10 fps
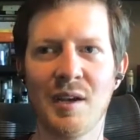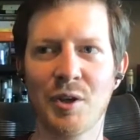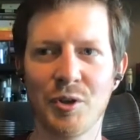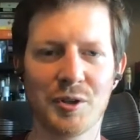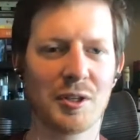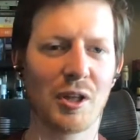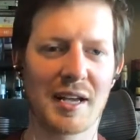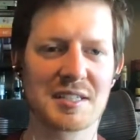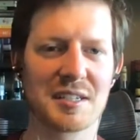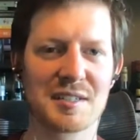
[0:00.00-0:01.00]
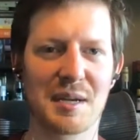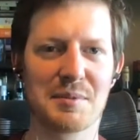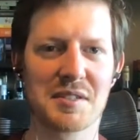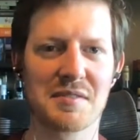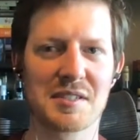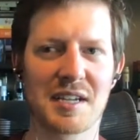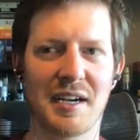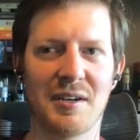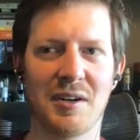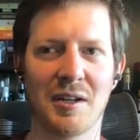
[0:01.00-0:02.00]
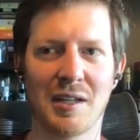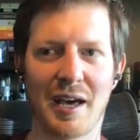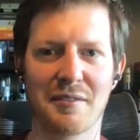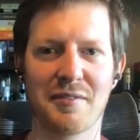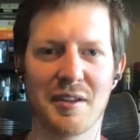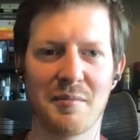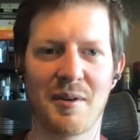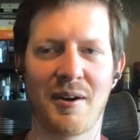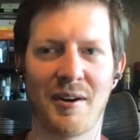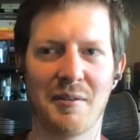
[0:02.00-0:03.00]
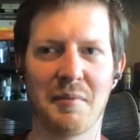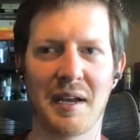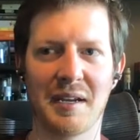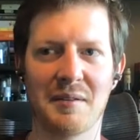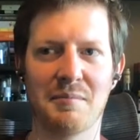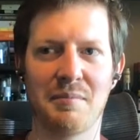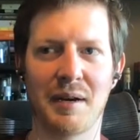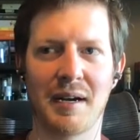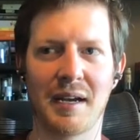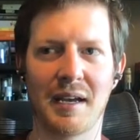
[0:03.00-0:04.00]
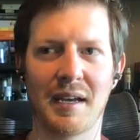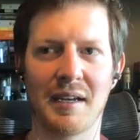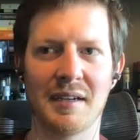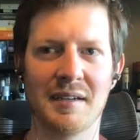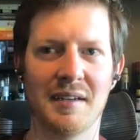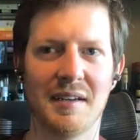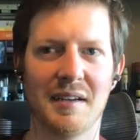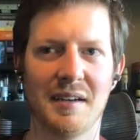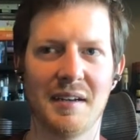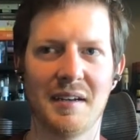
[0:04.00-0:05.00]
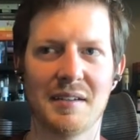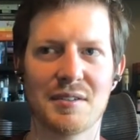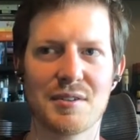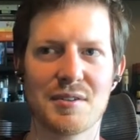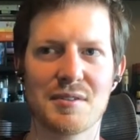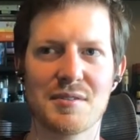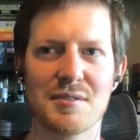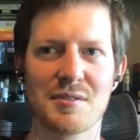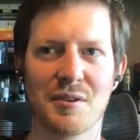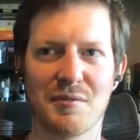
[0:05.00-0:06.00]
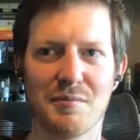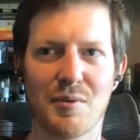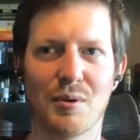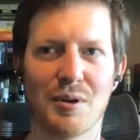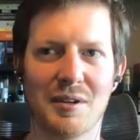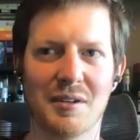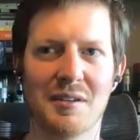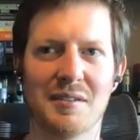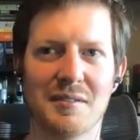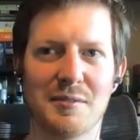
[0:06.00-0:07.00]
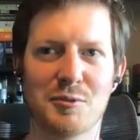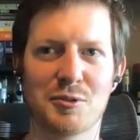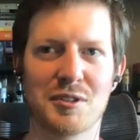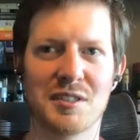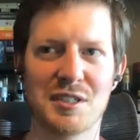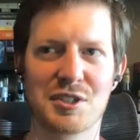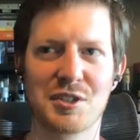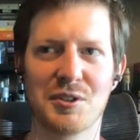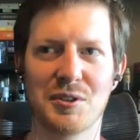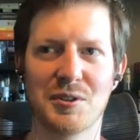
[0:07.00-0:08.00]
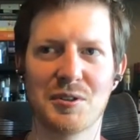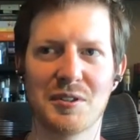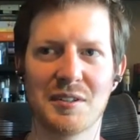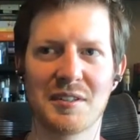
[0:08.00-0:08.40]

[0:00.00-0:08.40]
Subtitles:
good classic examples of the style, a lot of them are made by sort of more traditional,